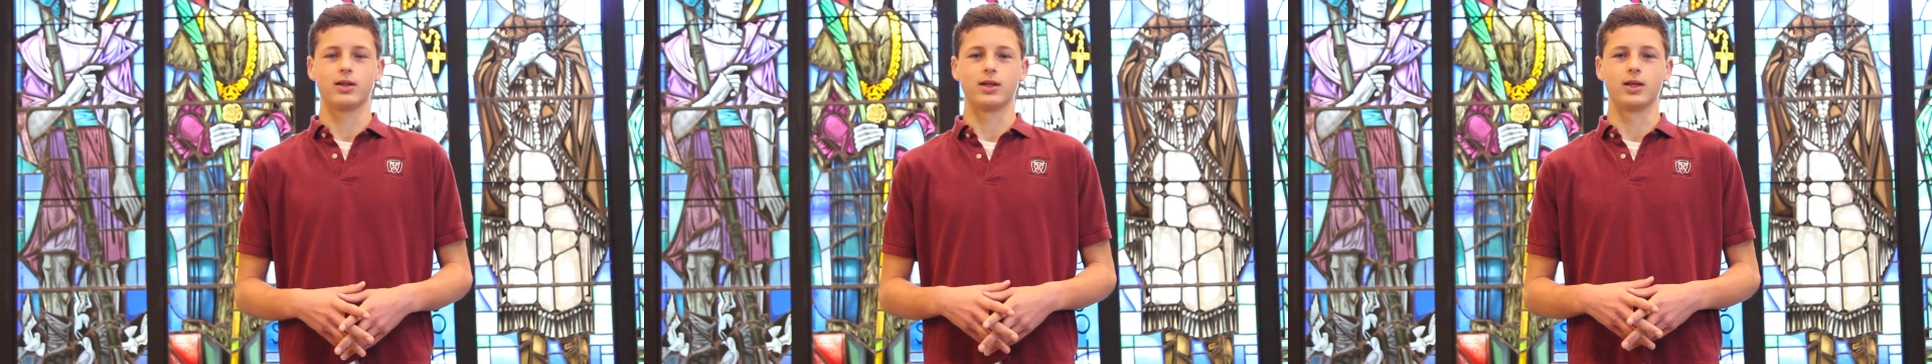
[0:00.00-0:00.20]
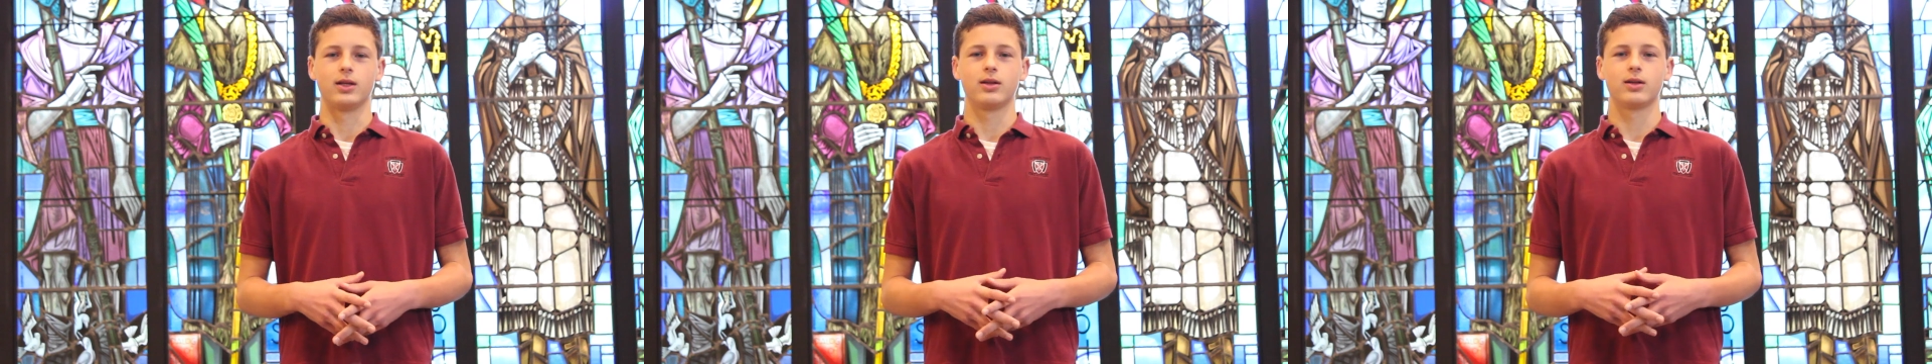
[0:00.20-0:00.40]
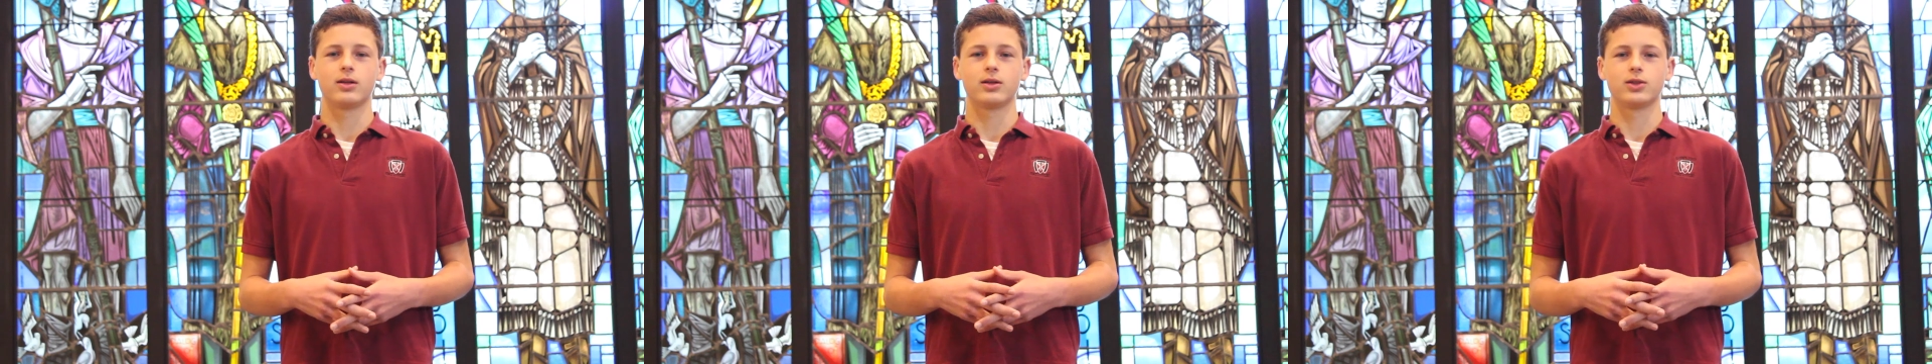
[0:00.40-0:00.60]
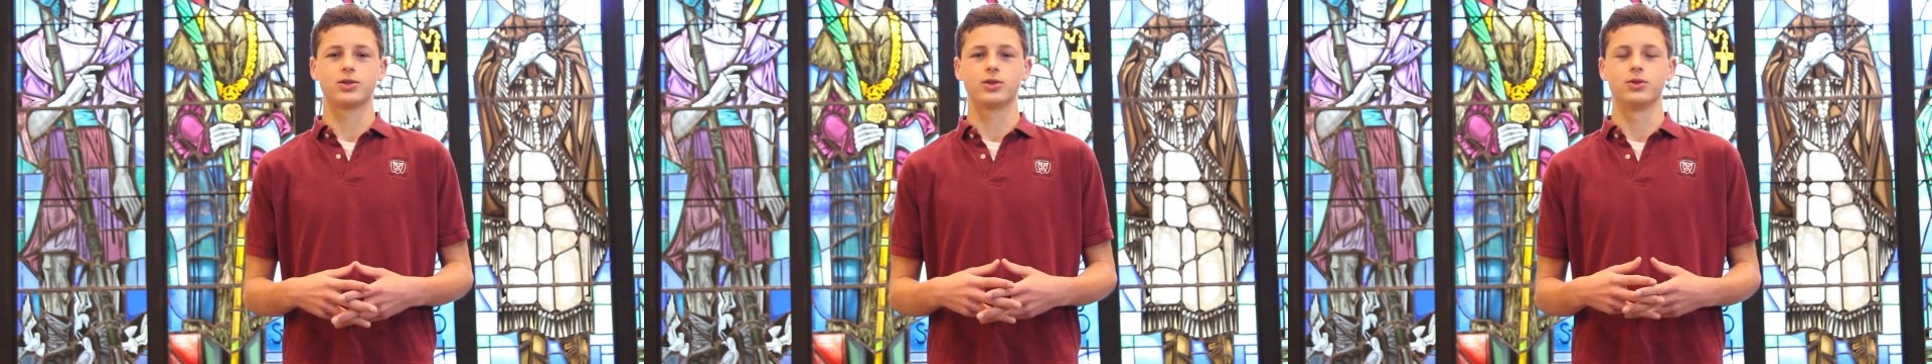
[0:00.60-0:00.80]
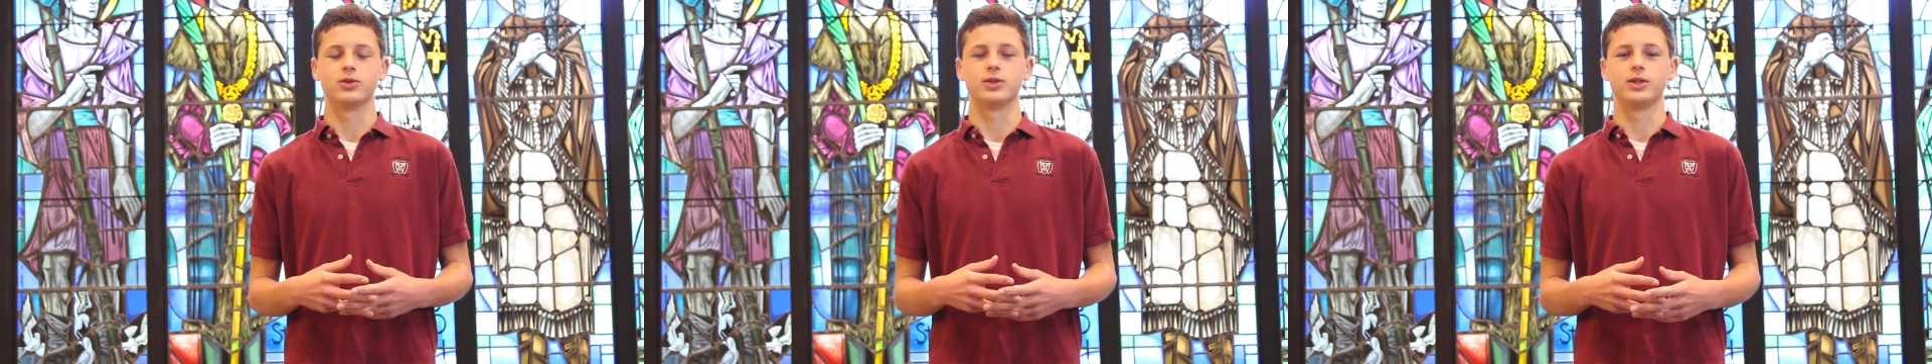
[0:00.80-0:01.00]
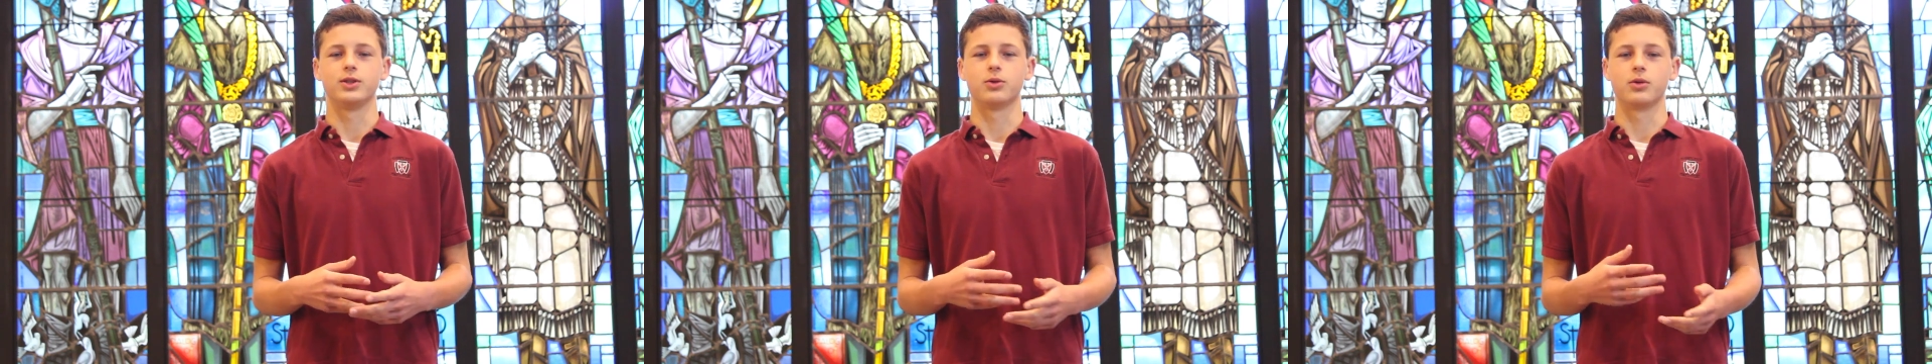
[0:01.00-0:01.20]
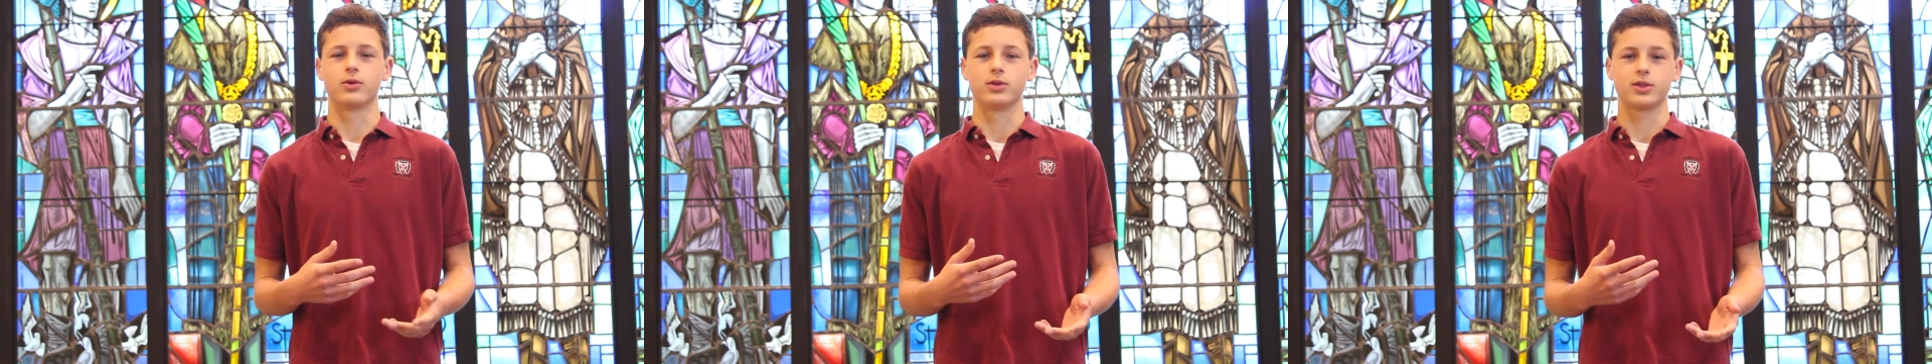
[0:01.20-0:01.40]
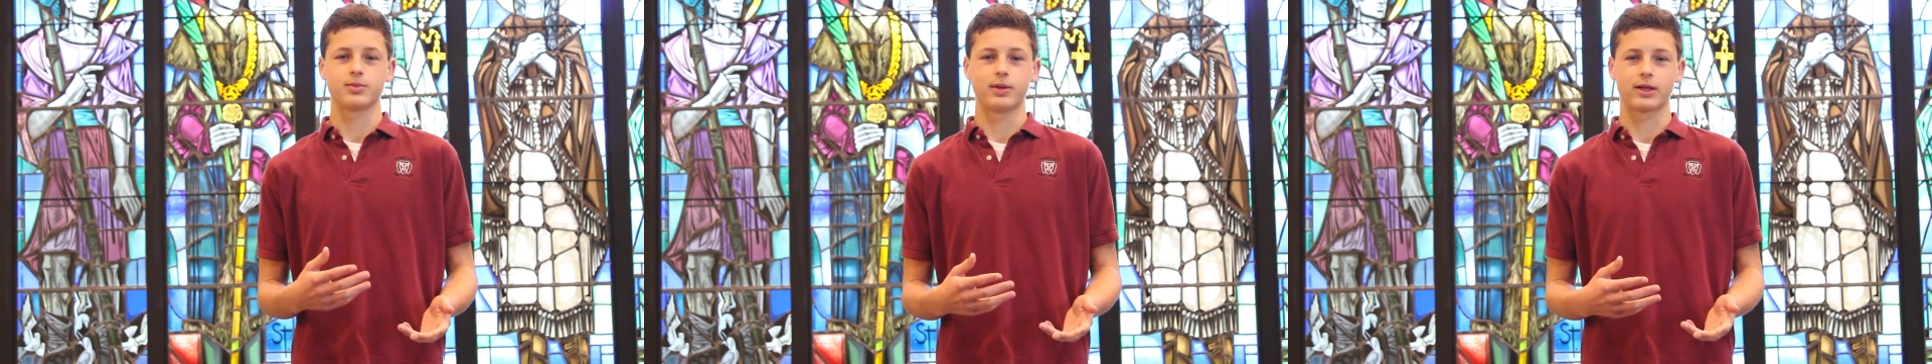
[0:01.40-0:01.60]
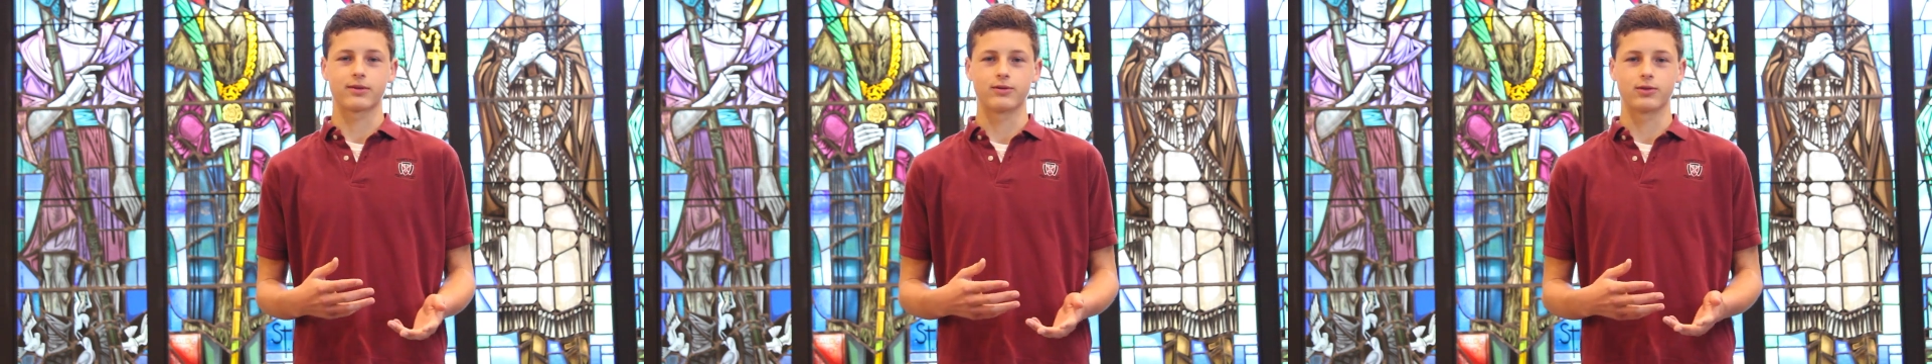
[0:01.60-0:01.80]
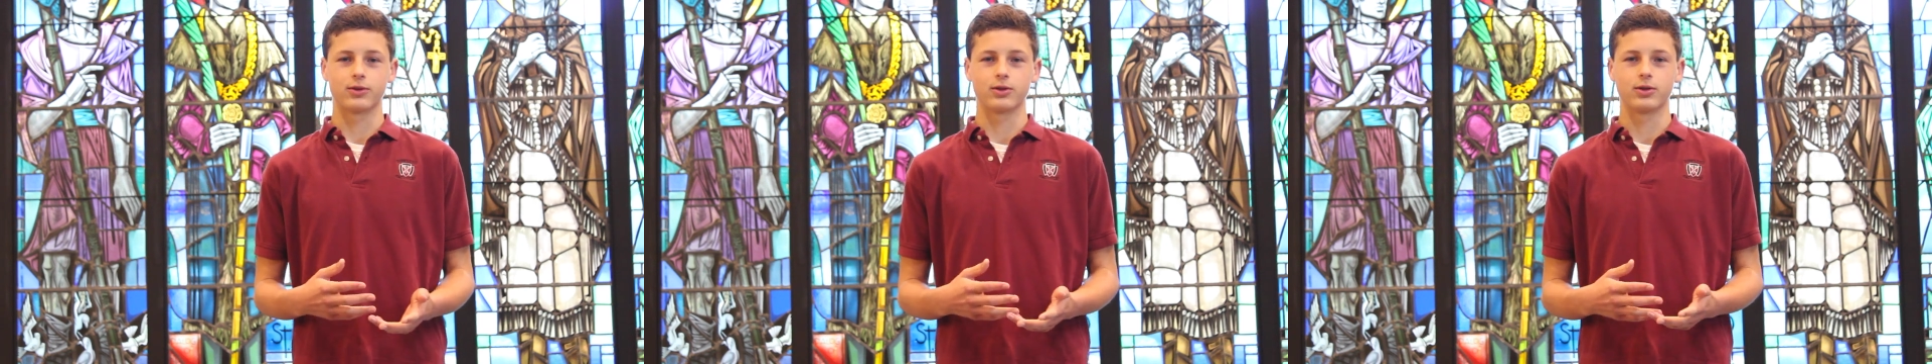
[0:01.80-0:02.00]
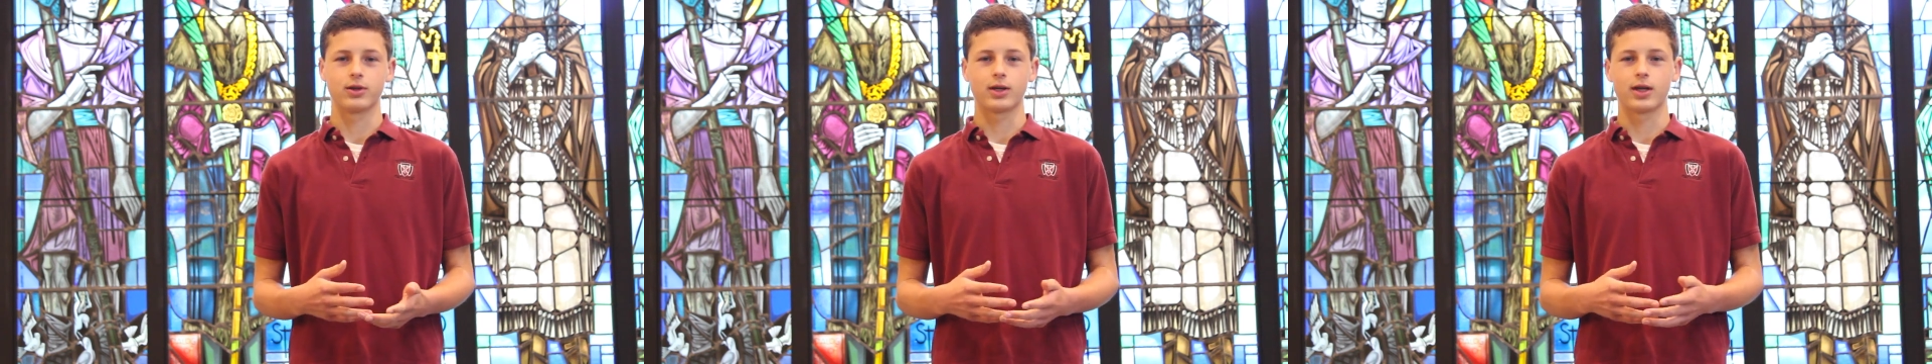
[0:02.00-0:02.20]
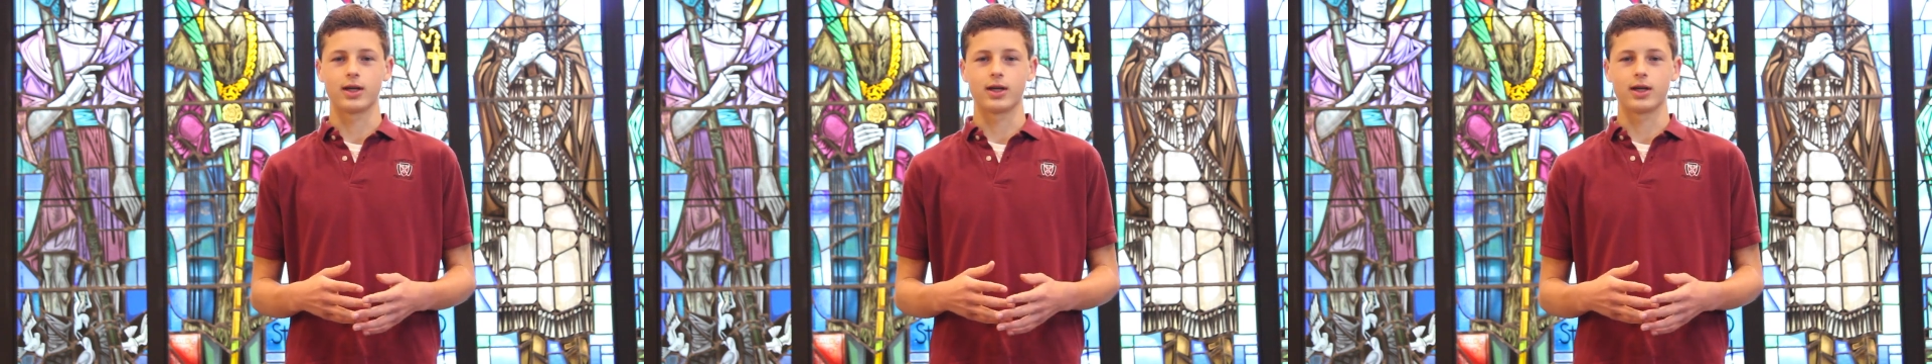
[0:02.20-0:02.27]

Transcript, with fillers: that shows that you are respectful